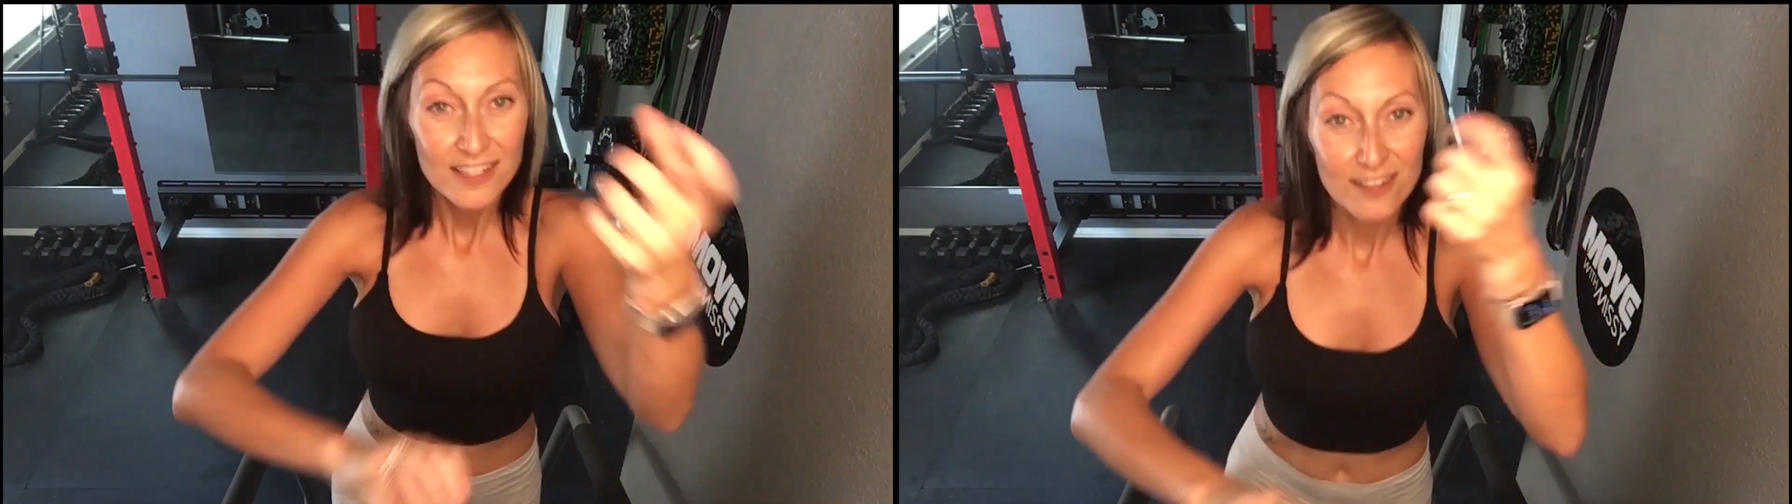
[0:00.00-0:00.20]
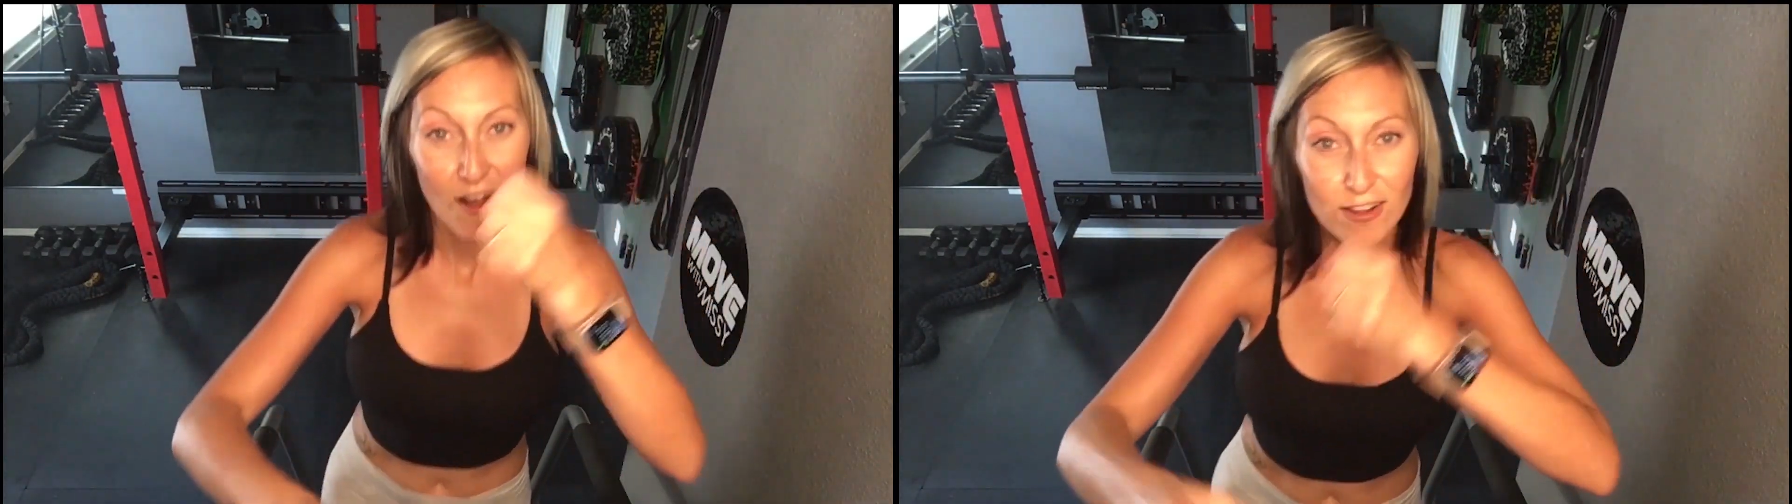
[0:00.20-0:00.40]

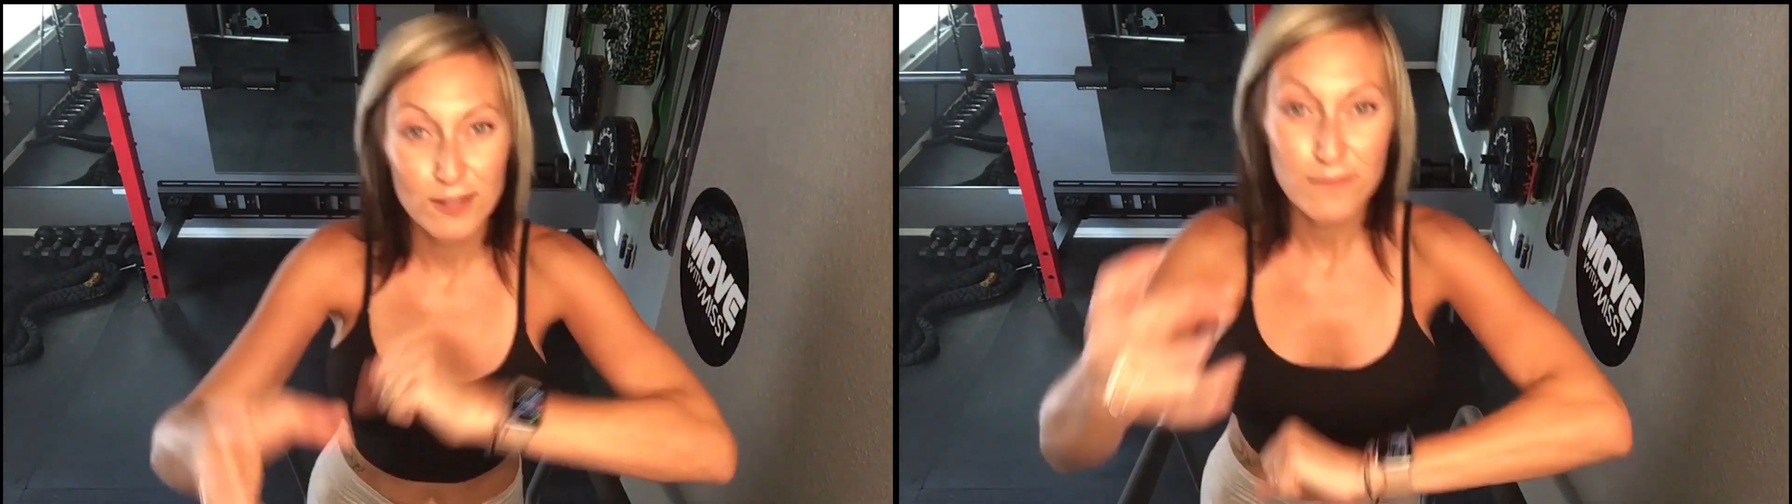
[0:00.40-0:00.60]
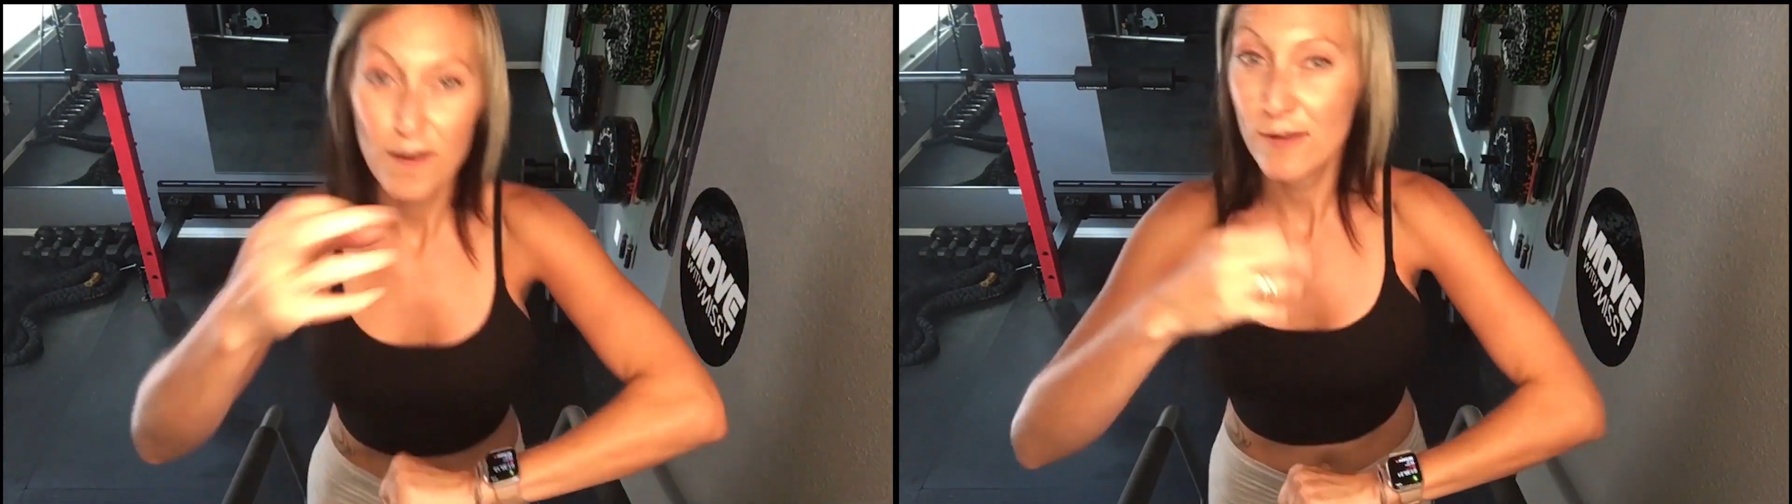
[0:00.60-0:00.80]
to all you
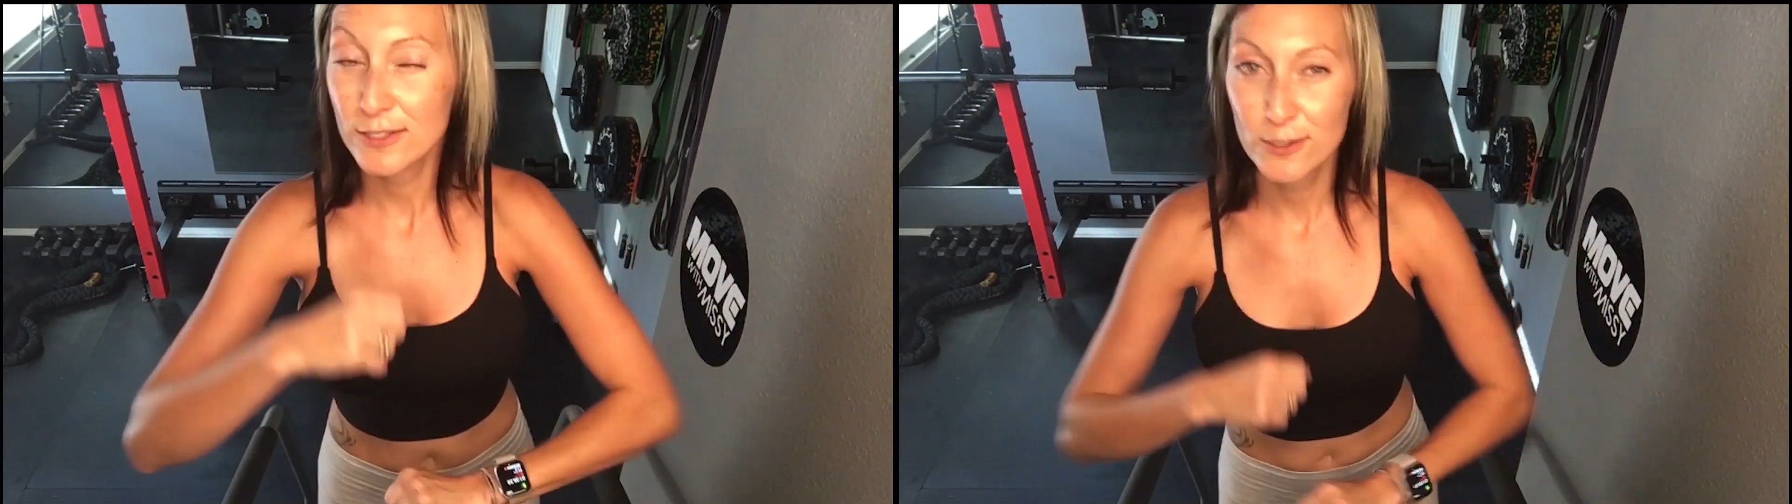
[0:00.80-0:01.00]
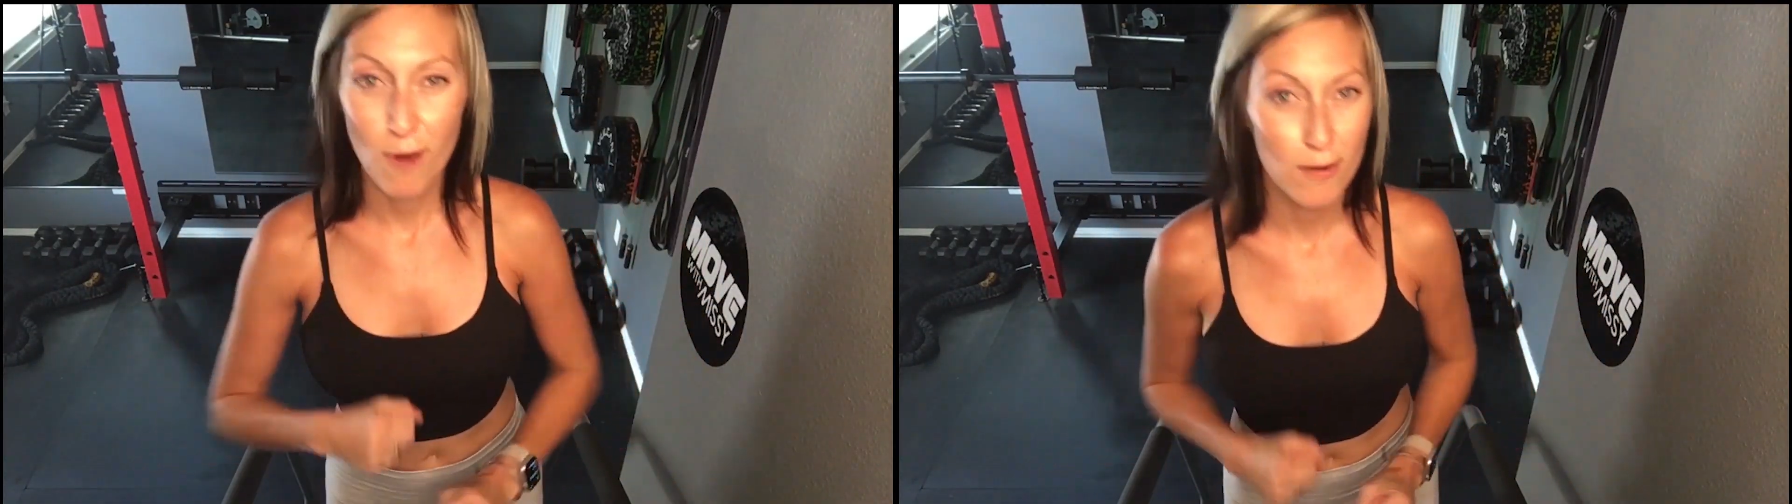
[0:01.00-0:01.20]

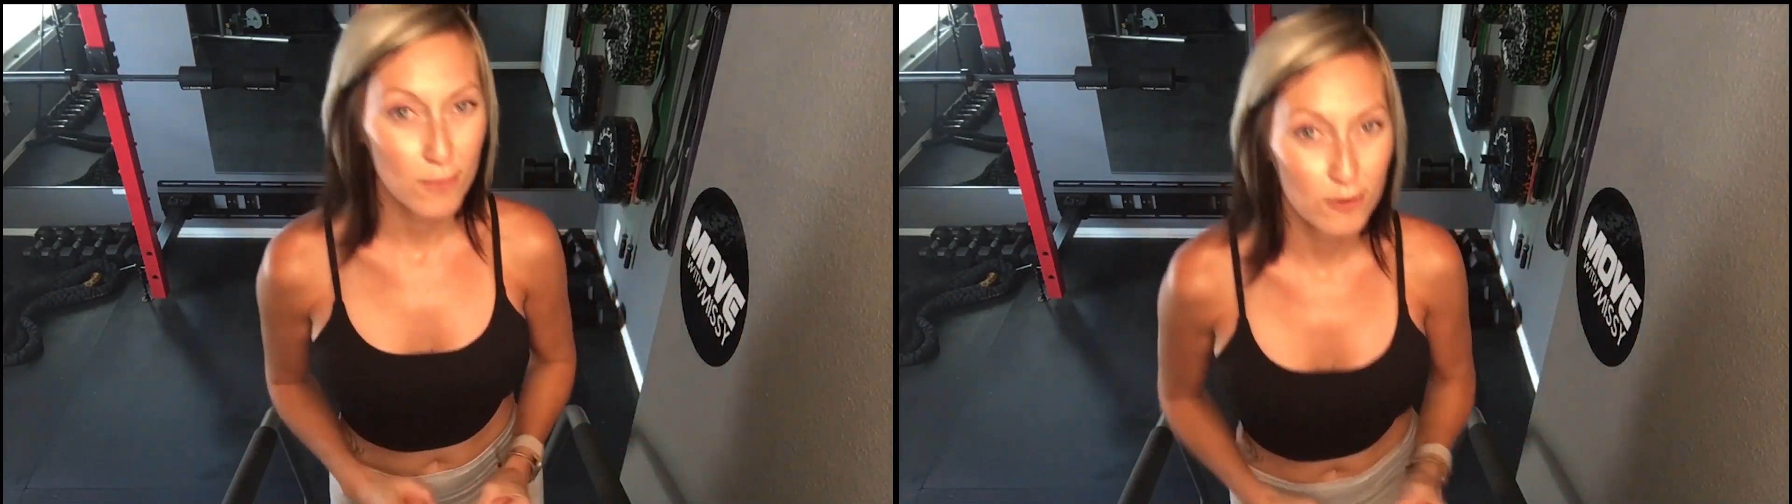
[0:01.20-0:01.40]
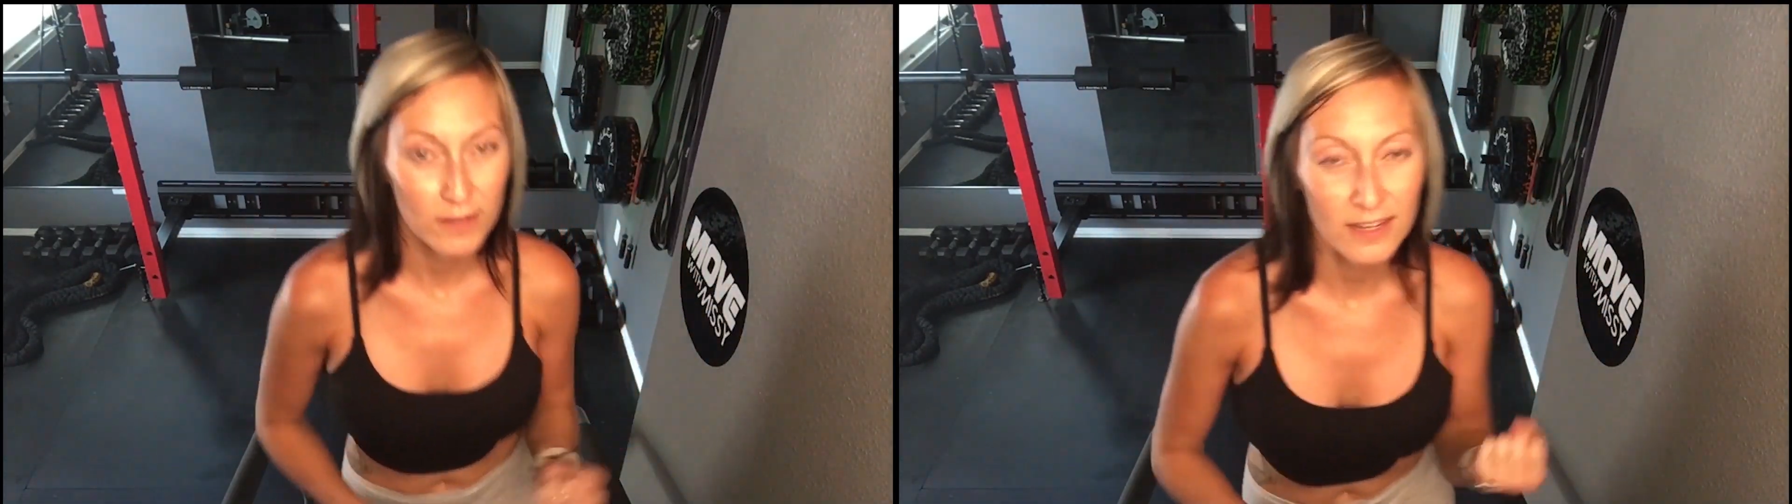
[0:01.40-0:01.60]
folks who aren't
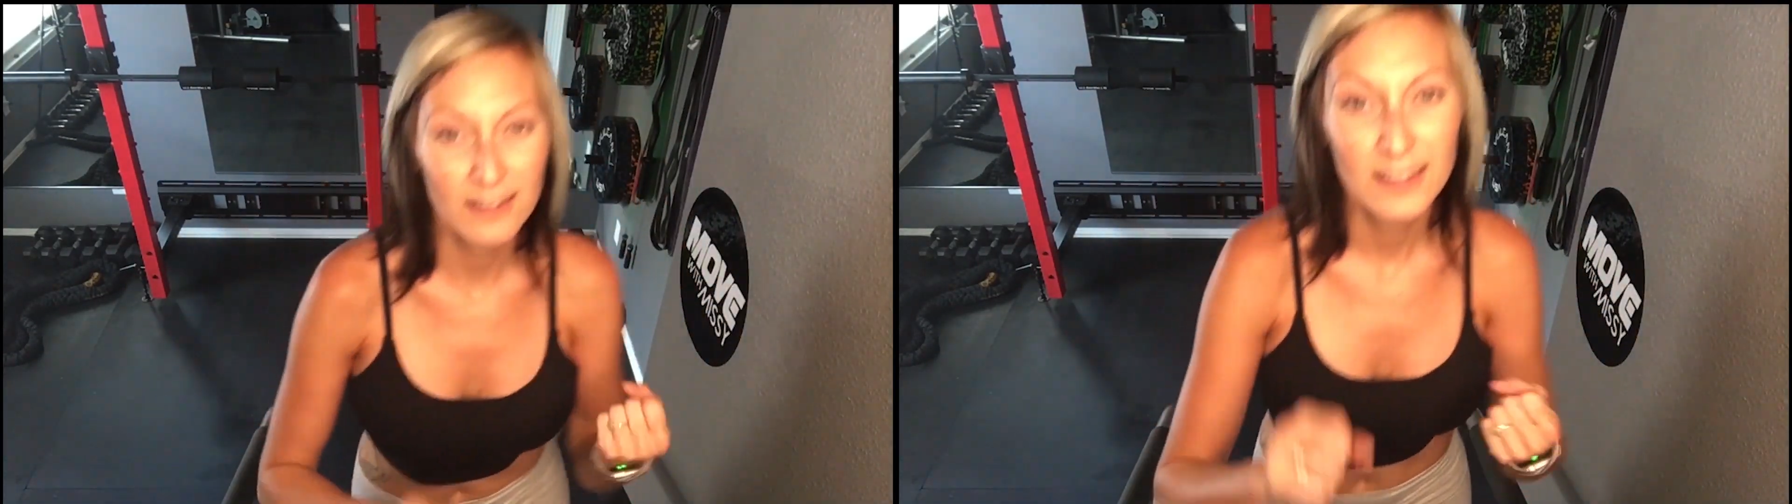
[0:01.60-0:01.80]
moving.